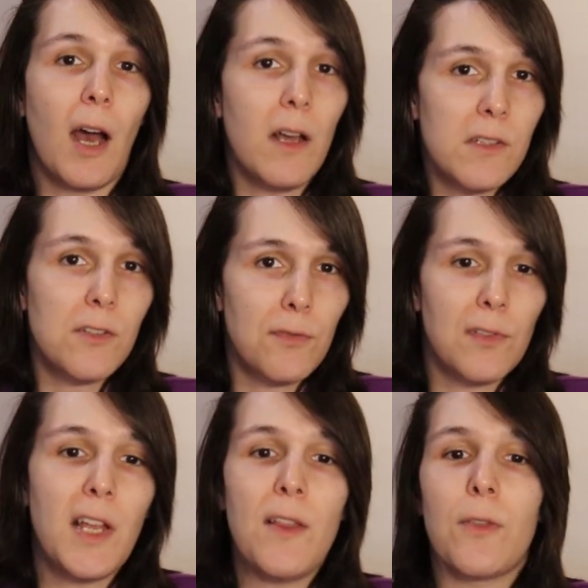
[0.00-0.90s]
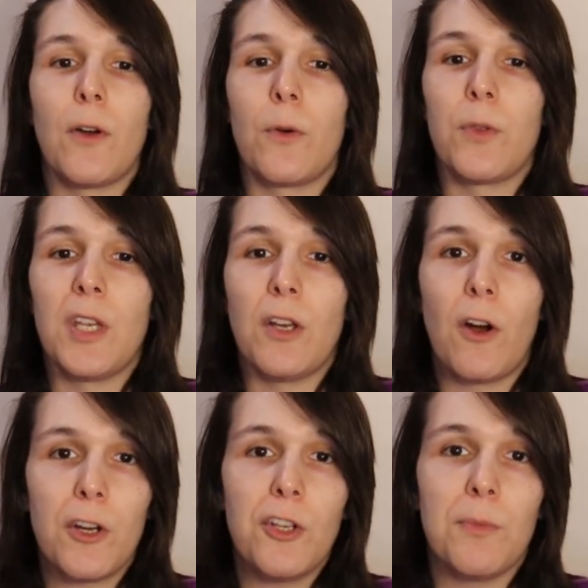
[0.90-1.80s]
As of late, though, the
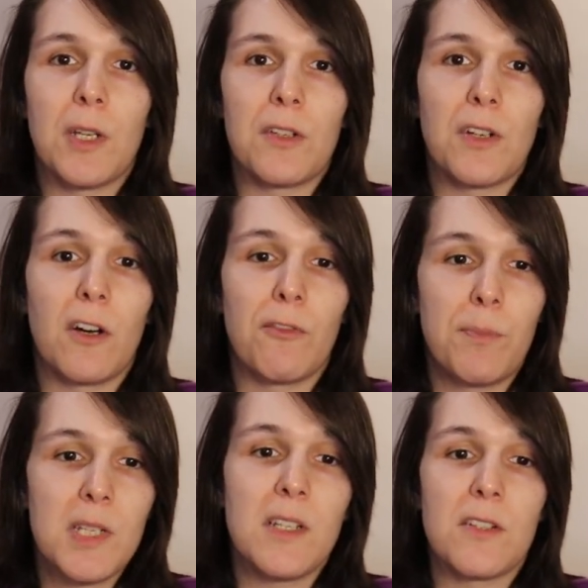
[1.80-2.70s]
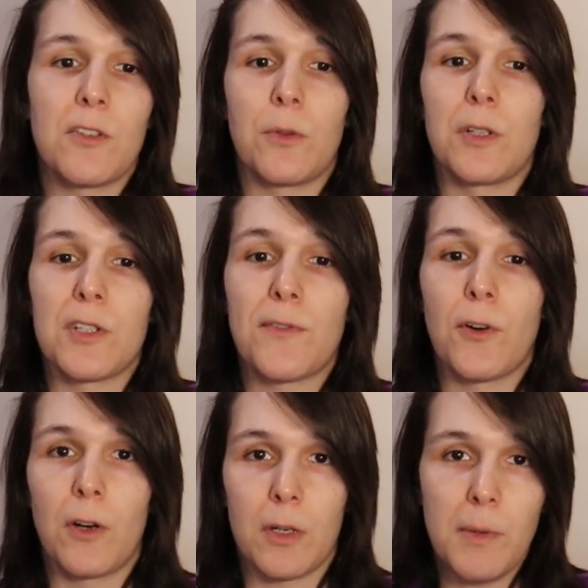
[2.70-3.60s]
argument of business owners
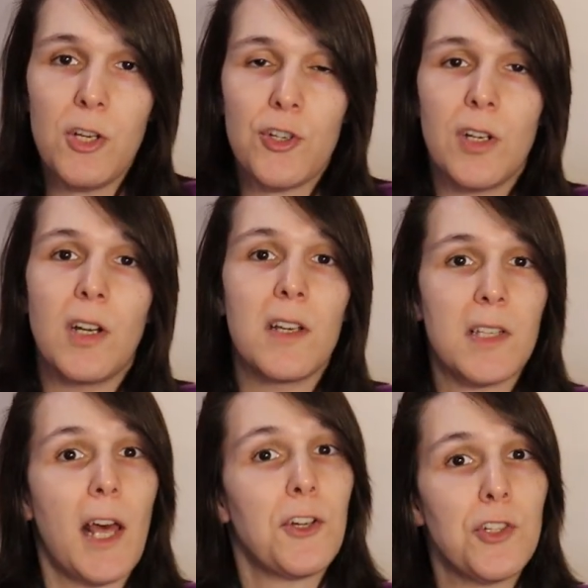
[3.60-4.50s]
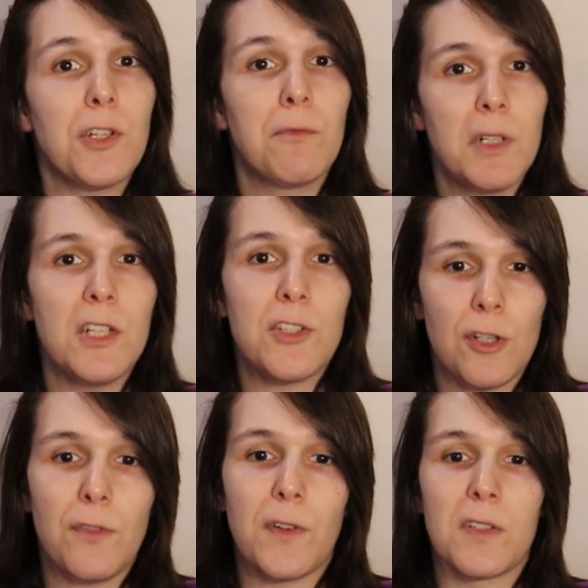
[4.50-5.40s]
for automation has actually
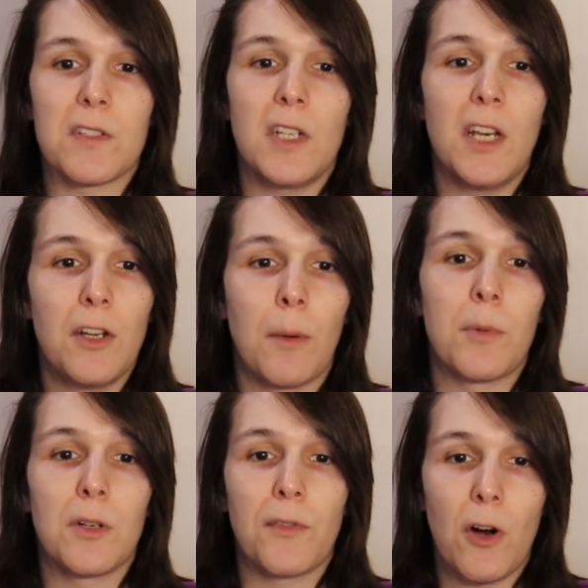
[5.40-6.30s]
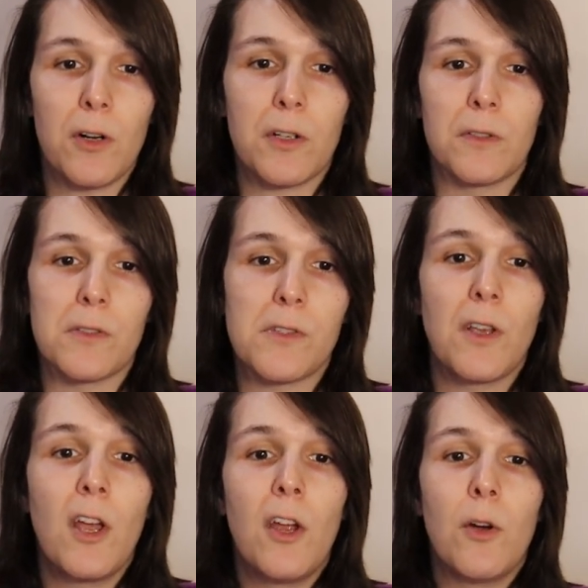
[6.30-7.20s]
resurfaced in a number of
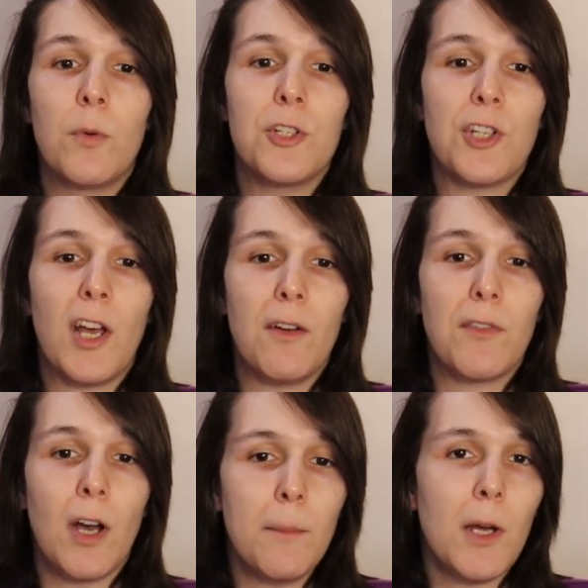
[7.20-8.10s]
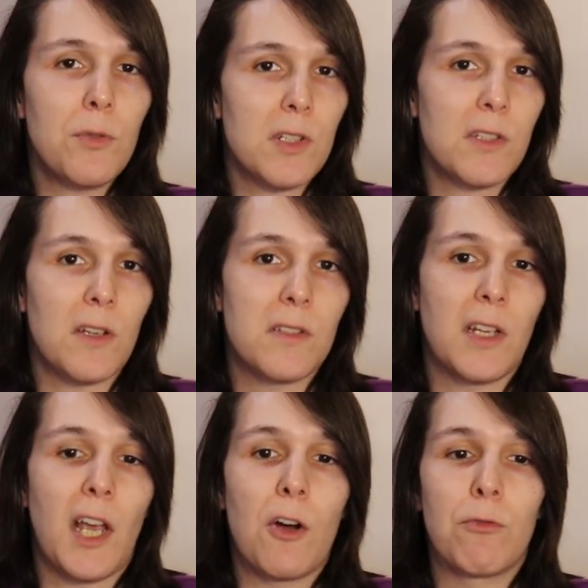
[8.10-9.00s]
articles, which have come out
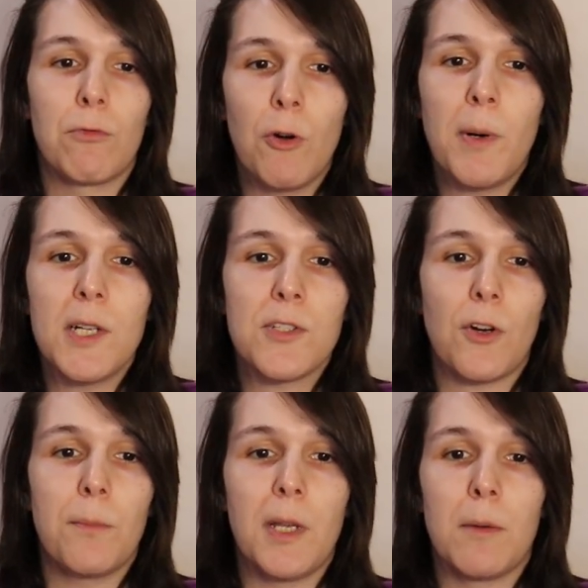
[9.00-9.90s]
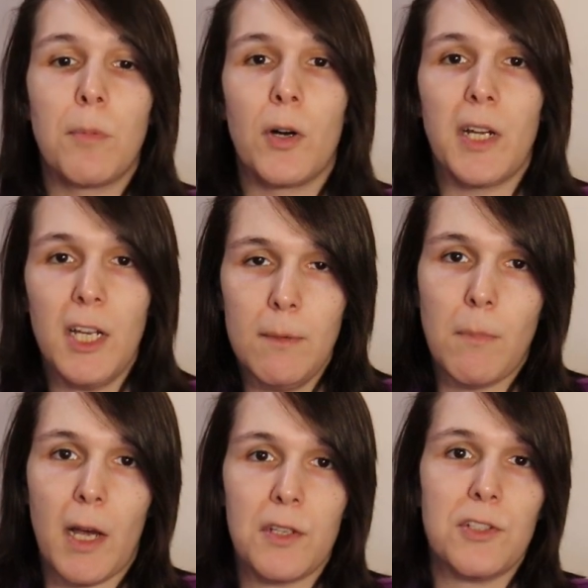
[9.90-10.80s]
discussing how robots are being bought
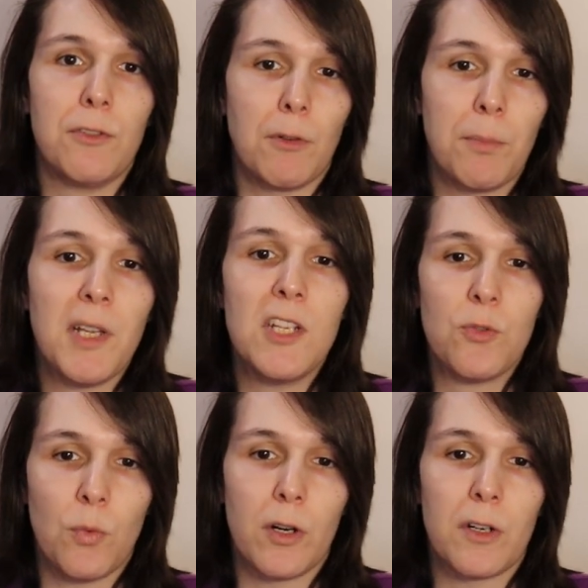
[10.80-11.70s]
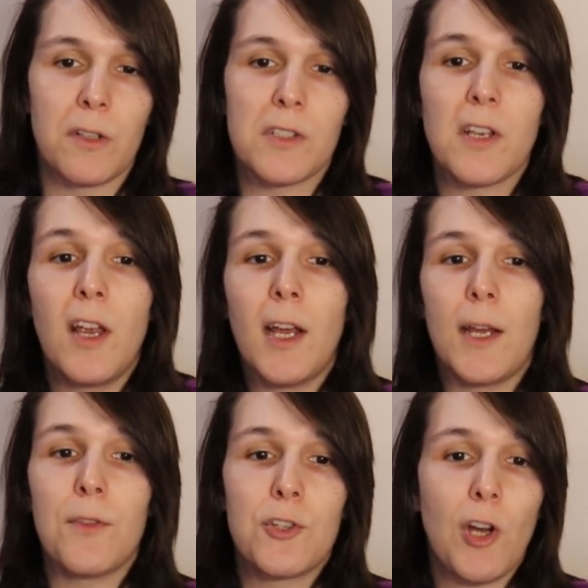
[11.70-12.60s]
en masse to replace workers
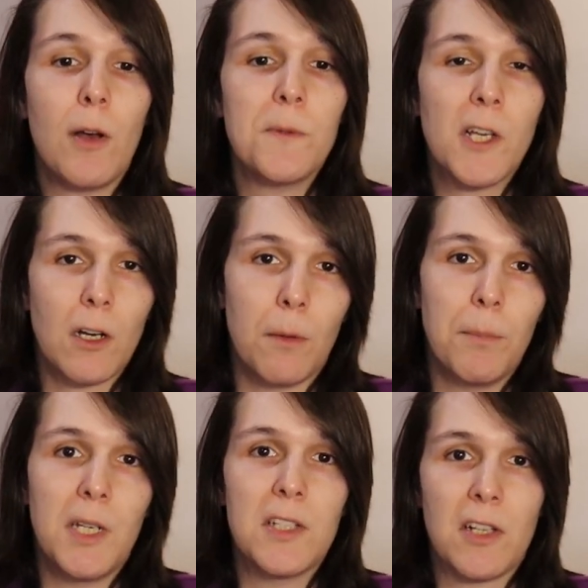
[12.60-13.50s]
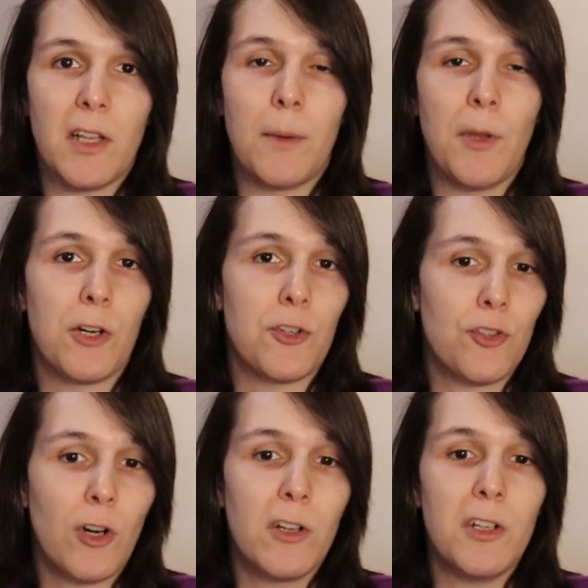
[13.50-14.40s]
in the jobs that companies claim they are
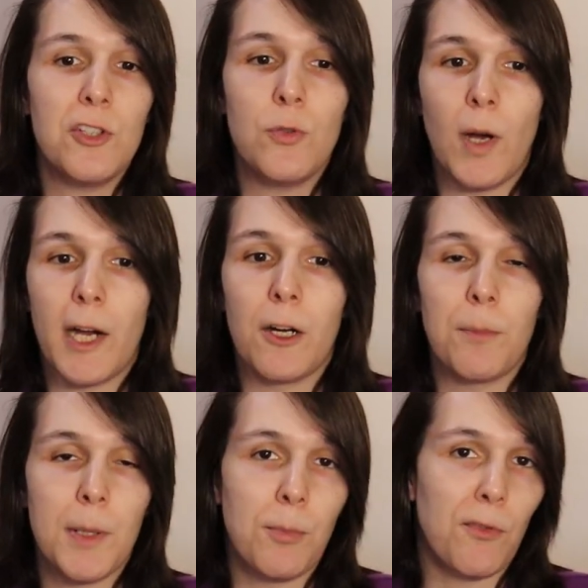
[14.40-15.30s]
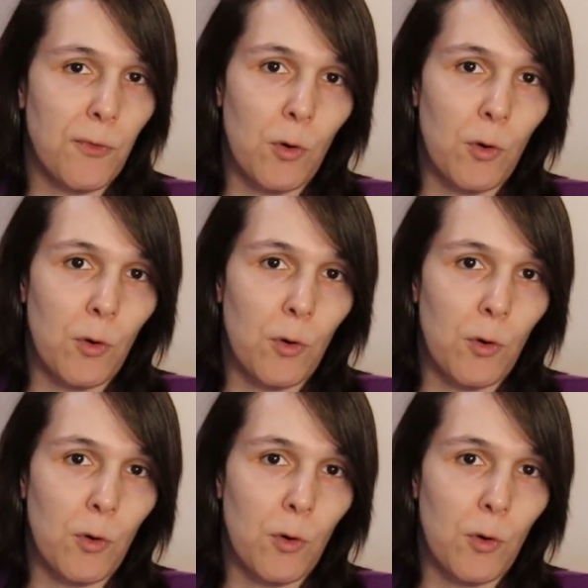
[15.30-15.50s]
struggling to hire people